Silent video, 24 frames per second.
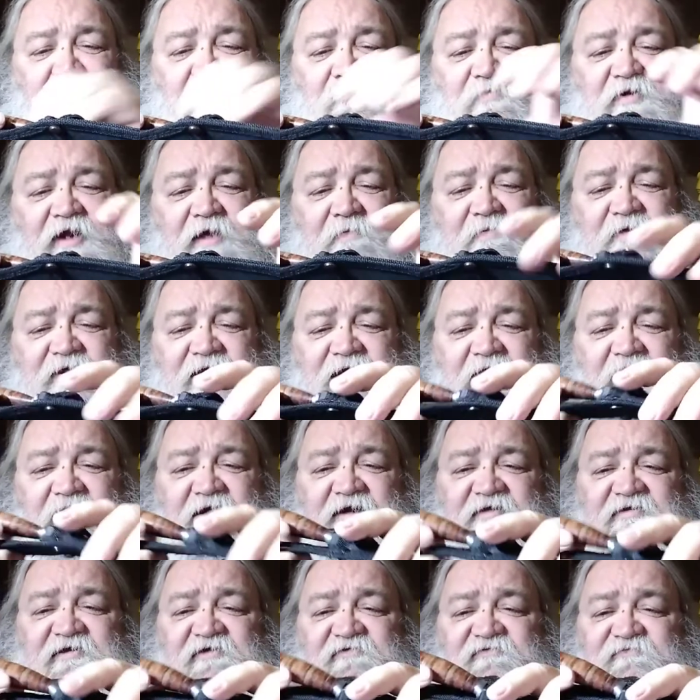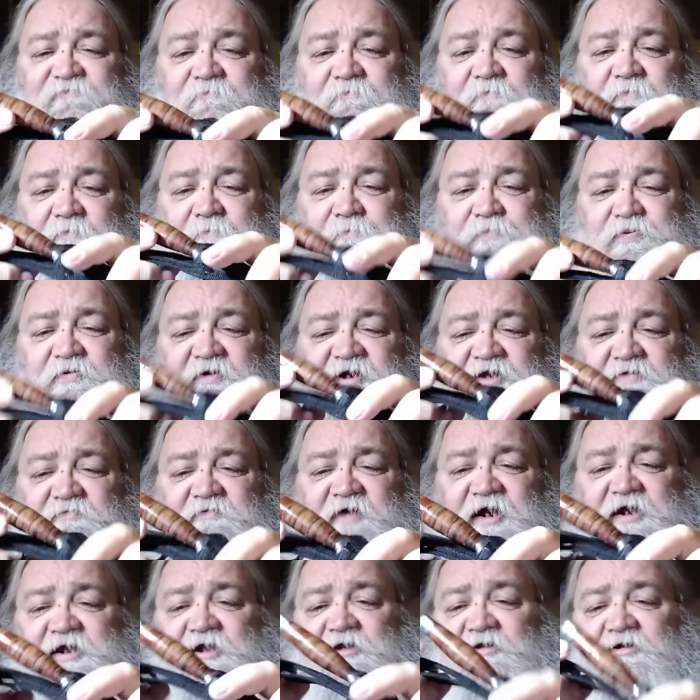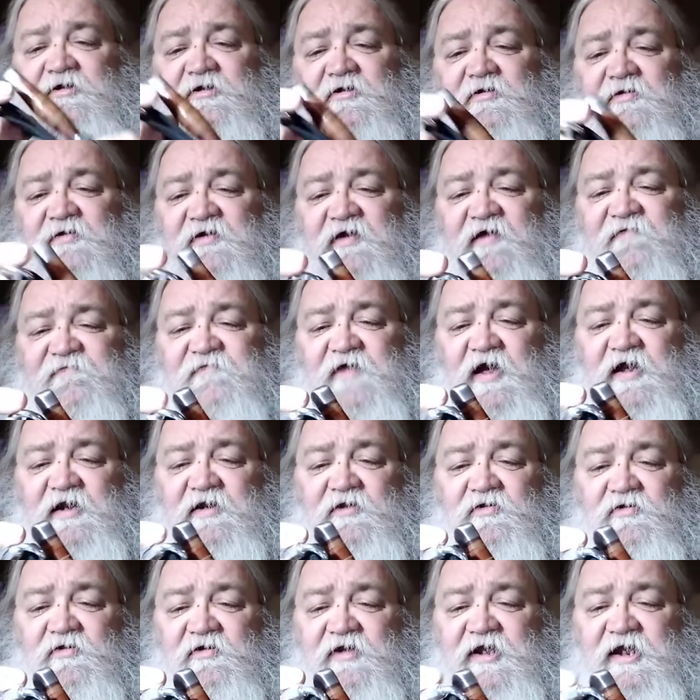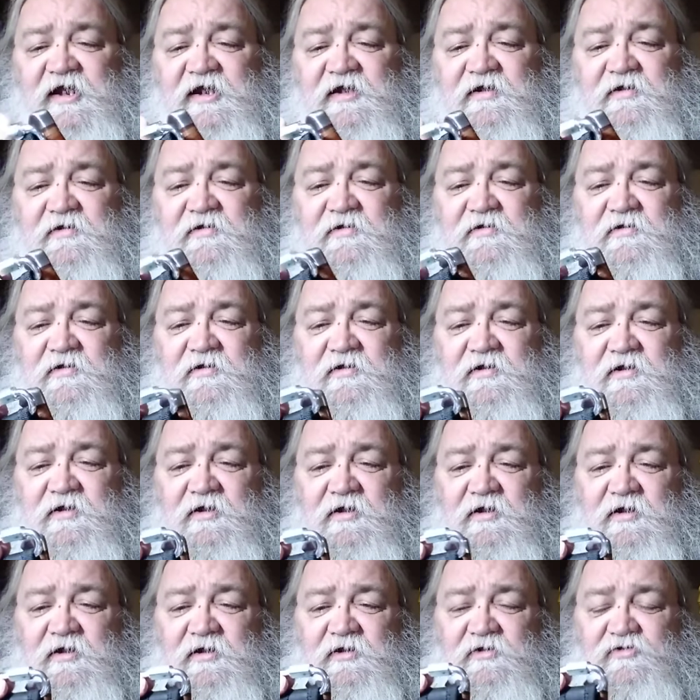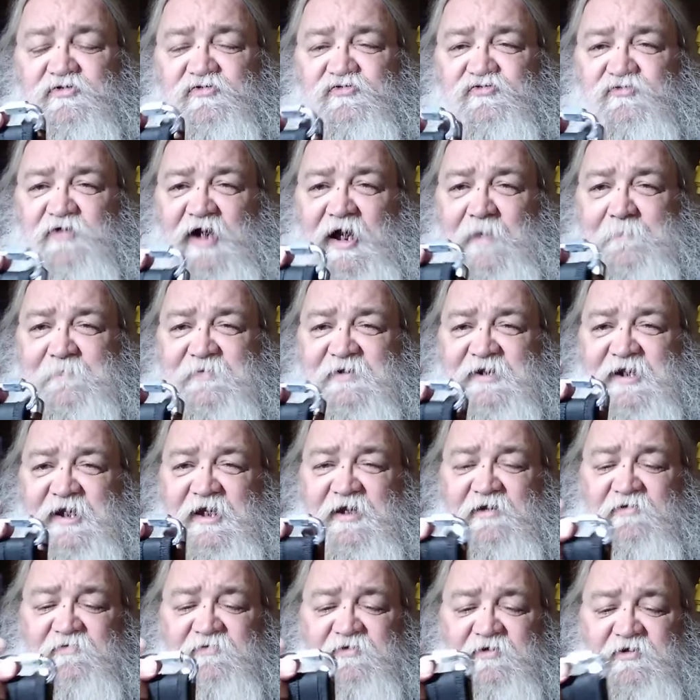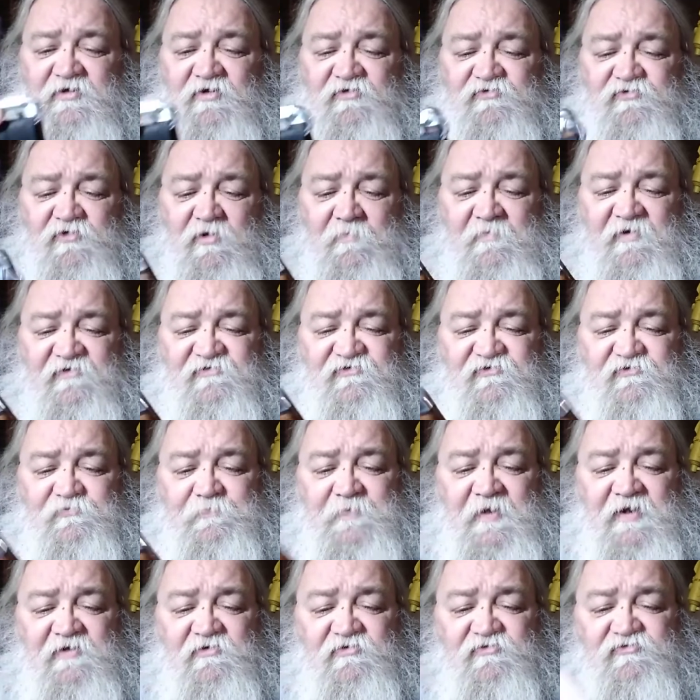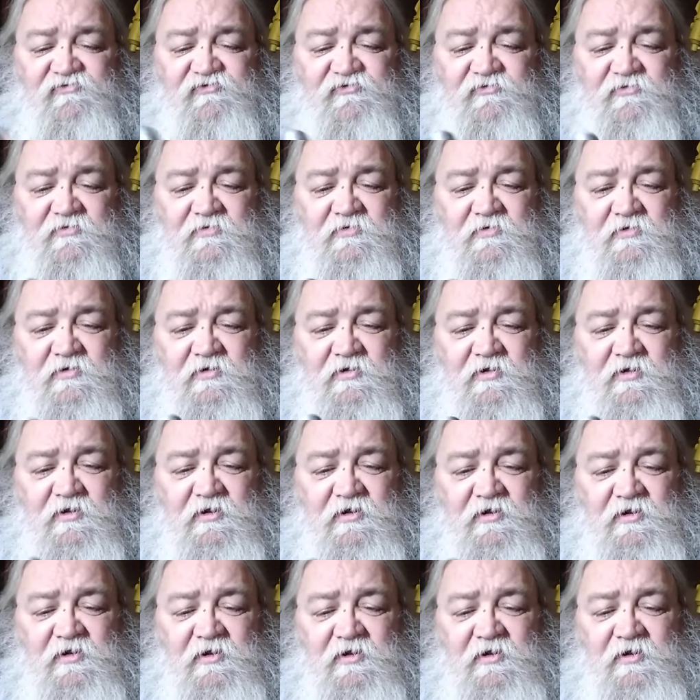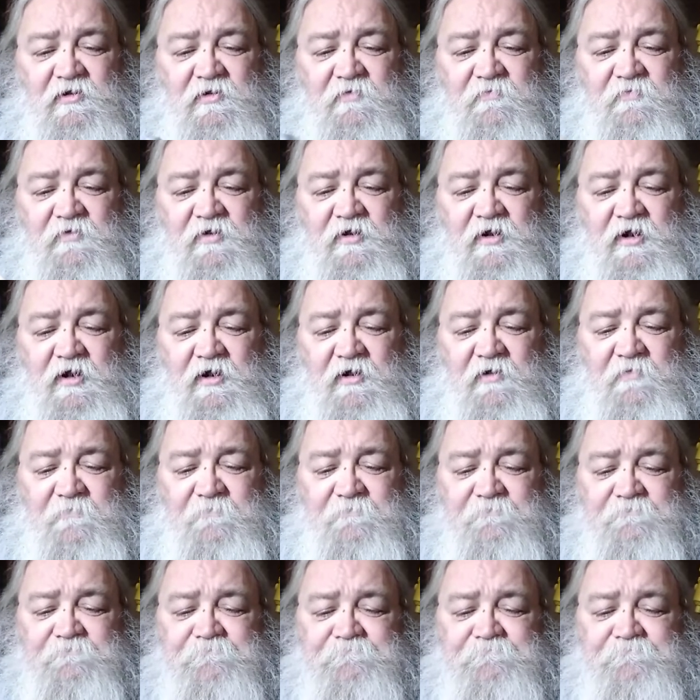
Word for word: but I've been carrying this pretty regular. I've got it on a drop down that goes on my suspenders. Um,